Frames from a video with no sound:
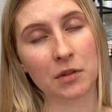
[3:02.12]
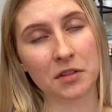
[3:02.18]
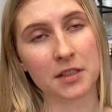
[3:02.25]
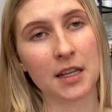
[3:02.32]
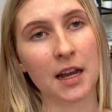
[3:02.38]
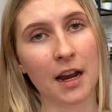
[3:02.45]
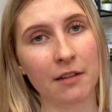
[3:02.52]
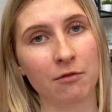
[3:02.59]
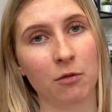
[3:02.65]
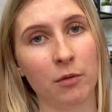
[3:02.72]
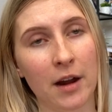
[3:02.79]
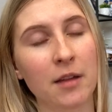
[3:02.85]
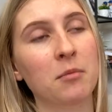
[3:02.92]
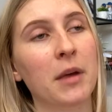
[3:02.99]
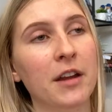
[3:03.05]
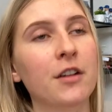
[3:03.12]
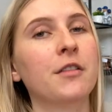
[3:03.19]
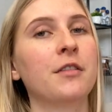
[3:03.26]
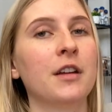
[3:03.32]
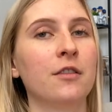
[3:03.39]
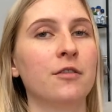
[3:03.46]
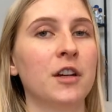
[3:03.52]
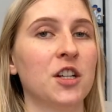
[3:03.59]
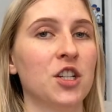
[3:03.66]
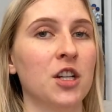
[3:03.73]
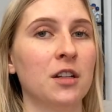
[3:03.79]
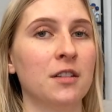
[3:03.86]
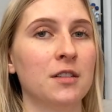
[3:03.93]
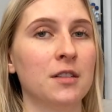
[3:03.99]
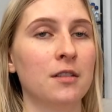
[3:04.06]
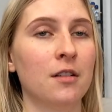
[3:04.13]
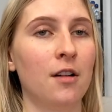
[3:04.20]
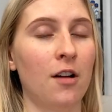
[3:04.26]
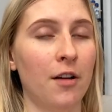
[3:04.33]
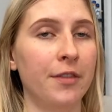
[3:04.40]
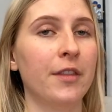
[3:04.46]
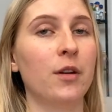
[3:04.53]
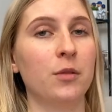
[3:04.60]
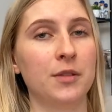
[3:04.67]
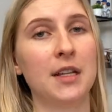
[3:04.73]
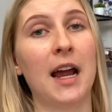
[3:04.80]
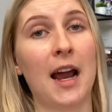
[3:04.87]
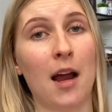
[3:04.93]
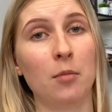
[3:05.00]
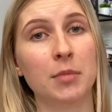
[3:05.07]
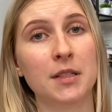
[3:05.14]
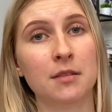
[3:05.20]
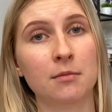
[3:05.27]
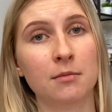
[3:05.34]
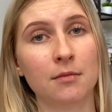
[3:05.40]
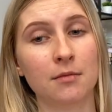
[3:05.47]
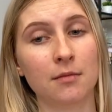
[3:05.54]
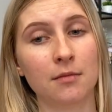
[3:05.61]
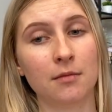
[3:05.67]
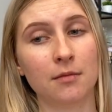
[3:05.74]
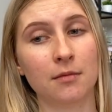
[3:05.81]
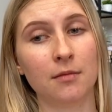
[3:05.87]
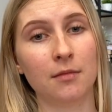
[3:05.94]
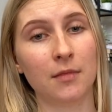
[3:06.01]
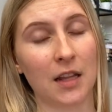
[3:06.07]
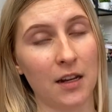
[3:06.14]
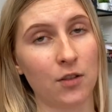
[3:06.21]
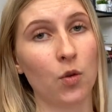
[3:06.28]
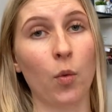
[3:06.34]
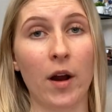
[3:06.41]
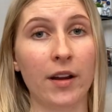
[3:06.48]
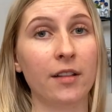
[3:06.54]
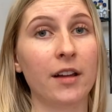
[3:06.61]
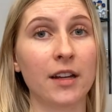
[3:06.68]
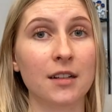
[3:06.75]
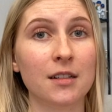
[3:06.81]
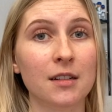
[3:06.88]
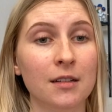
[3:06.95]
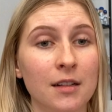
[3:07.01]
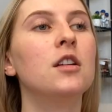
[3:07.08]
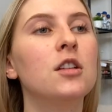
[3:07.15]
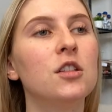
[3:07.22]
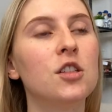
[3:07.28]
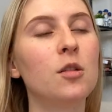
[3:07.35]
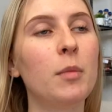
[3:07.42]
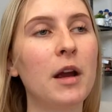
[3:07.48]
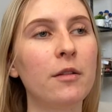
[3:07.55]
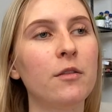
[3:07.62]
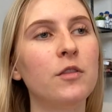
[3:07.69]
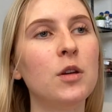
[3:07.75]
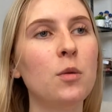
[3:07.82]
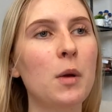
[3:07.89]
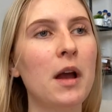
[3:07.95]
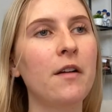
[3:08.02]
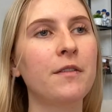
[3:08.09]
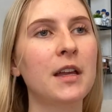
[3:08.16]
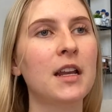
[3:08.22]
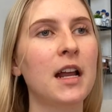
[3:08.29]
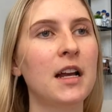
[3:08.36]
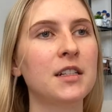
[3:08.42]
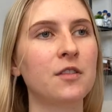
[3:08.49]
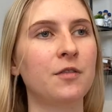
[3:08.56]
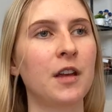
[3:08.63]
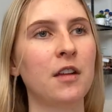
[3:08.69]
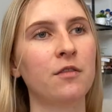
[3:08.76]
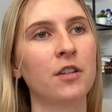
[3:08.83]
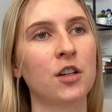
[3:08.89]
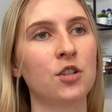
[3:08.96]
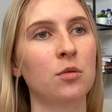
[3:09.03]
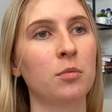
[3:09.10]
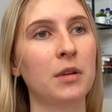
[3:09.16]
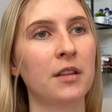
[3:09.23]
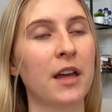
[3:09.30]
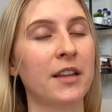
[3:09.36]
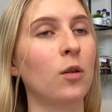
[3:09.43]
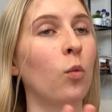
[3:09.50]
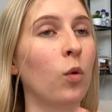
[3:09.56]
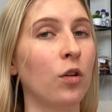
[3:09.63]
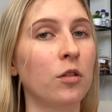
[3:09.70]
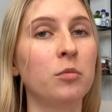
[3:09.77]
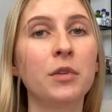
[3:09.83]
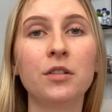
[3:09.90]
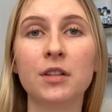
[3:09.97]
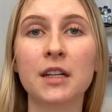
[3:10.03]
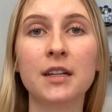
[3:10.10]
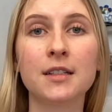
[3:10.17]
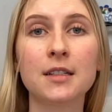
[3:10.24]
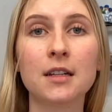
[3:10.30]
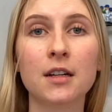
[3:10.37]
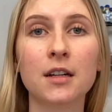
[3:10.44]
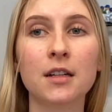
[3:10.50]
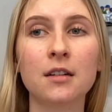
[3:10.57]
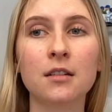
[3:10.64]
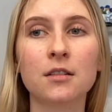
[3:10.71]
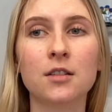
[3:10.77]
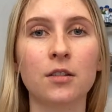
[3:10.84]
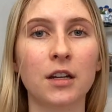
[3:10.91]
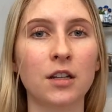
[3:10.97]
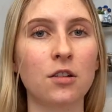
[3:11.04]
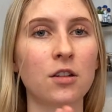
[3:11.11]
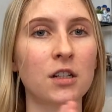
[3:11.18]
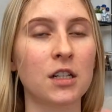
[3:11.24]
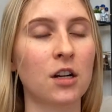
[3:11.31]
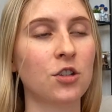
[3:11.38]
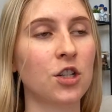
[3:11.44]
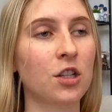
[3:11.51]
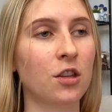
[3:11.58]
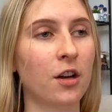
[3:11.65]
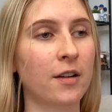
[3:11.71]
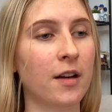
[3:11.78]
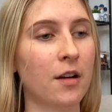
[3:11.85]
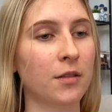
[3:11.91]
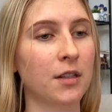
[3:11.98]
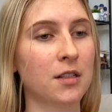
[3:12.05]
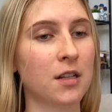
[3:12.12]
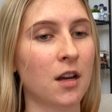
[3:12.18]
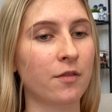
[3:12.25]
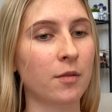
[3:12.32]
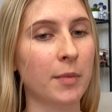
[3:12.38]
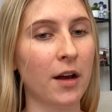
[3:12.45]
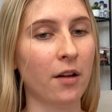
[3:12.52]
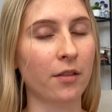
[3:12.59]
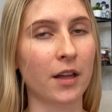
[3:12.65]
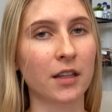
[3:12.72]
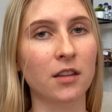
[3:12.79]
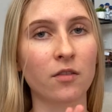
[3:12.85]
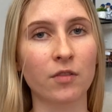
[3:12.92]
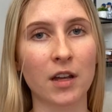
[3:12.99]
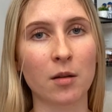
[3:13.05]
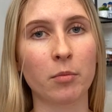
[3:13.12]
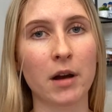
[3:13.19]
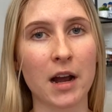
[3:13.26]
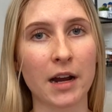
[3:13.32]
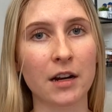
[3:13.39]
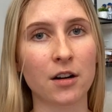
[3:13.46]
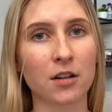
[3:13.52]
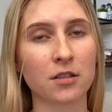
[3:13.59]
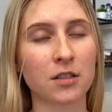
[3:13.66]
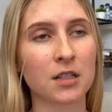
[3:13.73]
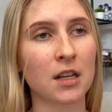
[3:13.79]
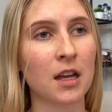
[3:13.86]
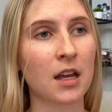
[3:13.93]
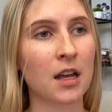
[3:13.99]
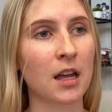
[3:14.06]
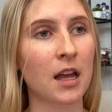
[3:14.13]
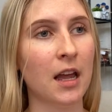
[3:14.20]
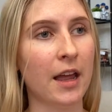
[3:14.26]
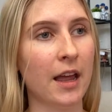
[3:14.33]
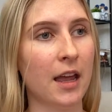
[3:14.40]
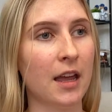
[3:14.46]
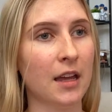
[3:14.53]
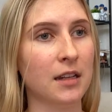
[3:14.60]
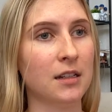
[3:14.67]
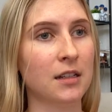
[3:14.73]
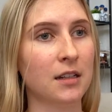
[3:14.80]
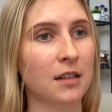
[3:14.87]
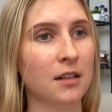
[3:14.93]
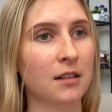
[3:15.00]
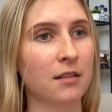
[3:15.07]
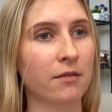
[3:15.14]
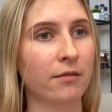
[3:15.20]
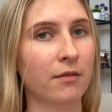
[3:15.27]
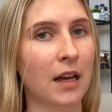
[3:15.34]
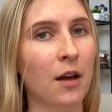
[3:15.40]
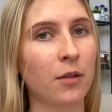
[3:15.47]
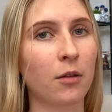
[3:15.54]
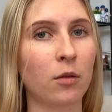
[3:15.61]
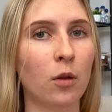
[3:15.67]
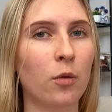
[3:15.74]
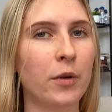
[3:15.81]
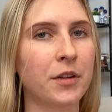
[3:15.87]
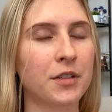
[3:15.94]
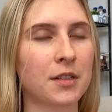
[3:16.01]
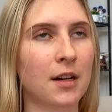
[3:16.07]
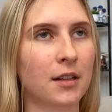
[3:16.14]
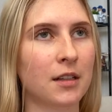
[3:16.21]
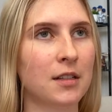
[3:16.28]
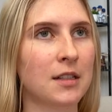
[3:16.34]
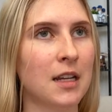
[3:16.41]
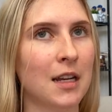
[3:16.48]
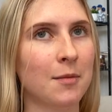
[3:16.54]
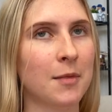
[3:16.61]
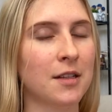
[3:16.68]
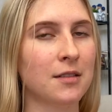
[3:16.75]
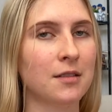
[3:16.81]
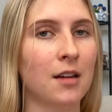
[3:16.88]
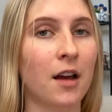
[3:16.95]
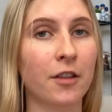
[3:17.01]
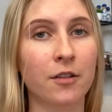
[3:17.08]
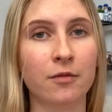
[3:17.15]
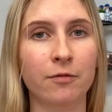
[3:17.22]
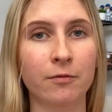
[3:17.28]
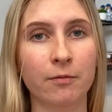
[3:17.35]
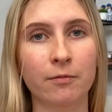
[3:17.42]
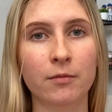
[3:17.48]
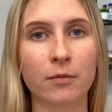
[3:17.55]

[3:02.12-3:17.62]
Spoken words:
will say I've read better fan fictions on those apps than Twilight. So my review of it as a fan fiction would be that the world building is good. So like you can tell she thought out the stuff about like the vampires and how the lore is not the same as other